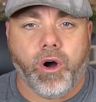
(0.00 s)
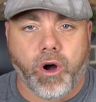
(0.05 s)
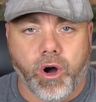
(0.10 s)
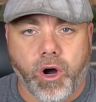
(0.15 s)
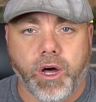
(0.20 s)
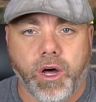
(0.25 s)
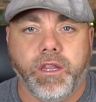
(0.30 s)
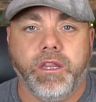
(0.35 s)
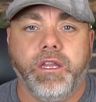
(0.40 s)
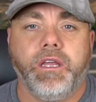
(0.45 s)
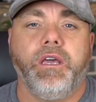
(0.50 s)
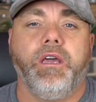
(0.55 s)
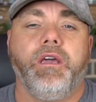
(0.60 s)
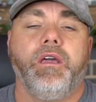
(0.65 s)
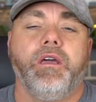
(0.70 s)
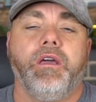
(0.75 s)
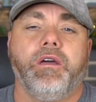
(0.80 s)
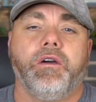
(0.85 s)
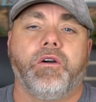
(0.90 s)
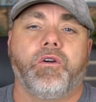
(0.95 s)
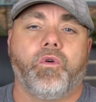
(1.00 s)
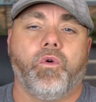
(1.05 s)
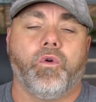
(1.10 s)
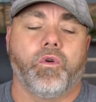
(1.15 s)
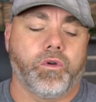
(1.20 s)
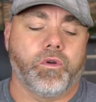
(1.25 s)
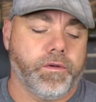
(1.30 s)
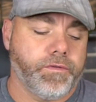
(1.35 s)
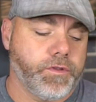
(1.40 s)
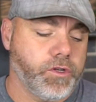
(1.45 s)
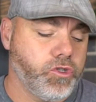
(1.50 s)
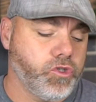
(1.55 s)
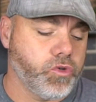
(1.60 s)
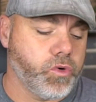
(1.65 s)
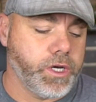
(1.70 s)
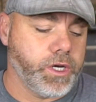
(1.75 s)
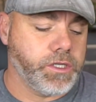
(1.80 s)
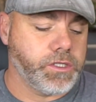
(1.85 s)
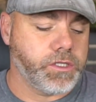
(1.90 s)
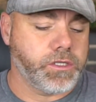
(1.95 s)
on the corner of the
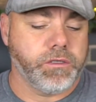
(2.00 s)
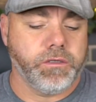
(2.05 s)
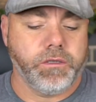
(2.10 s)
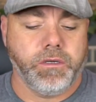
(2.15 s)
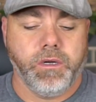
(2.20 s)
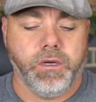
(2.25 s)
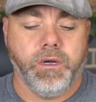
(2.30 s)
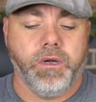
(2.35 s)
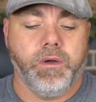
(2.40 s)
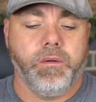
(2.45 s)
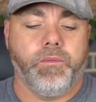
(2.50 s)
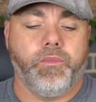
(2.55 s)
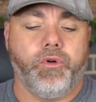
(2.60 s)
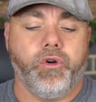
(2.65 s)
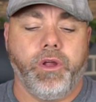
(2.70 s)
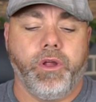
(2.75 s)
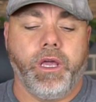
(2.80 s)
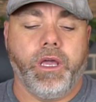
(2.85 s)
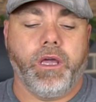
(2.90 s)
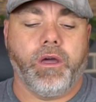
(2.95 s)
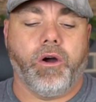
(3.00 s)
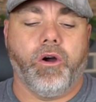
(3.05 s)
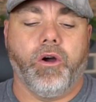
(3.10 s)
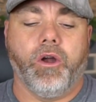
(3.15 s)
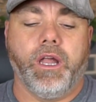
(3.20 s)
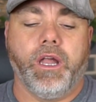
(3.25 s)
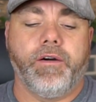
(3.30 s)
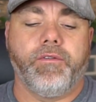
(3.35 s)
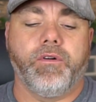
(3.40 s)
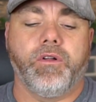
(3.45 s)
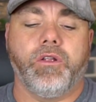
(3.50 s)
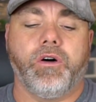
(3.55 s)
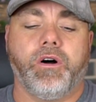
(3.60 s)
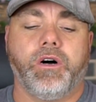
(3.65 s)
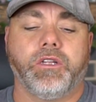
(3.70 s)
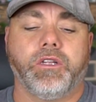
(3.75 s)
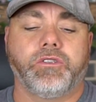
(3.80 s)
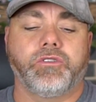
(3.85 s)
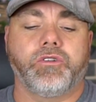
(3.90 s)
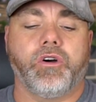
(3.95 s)
joist. Putting our level
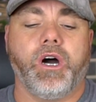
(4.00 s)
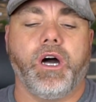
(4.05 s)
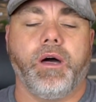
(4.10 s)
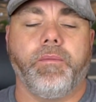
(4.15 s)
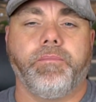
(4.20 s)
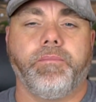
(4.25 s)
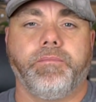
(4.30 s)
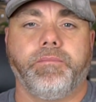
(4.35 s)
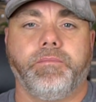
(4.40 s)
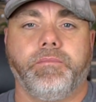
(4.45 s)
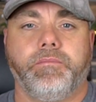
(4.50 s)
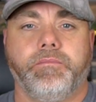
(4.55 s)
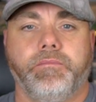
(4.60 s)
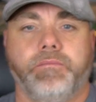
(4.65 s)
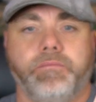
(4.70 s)
on top,